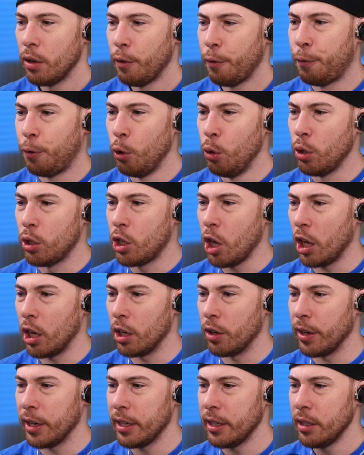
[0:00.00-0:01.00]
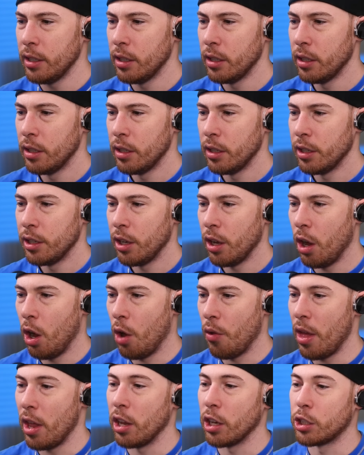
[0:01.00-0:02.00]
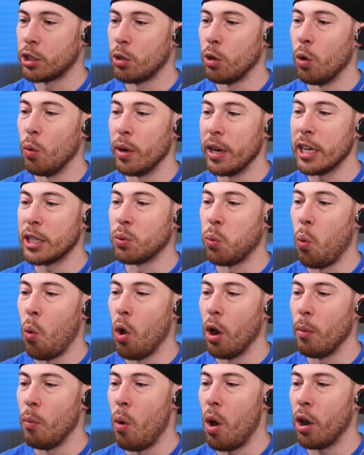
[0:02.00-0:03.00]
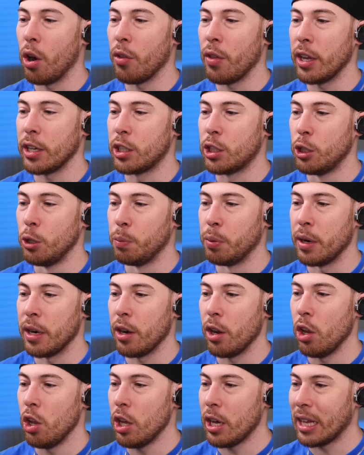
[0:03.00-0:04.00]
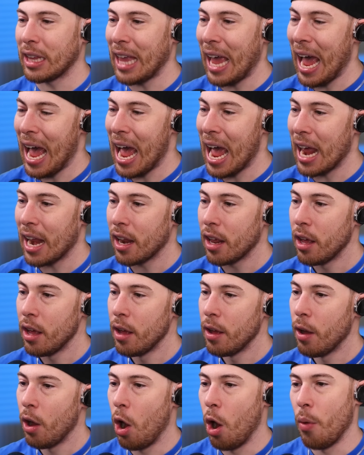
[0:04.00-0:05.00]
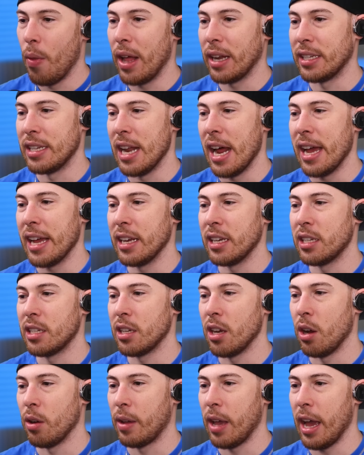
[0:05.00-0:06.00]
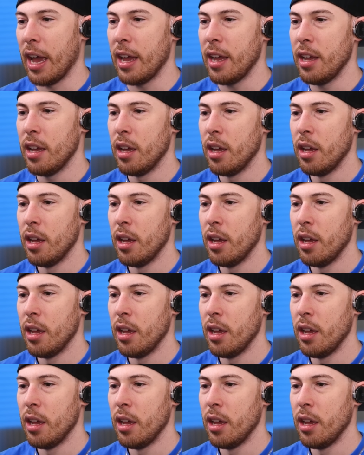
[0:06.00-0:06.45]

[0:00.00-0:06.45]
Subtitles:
Food coloring. Oh, that looks cool. When it's warm water, that's super. Look at that. Oh, that's nice. Okay.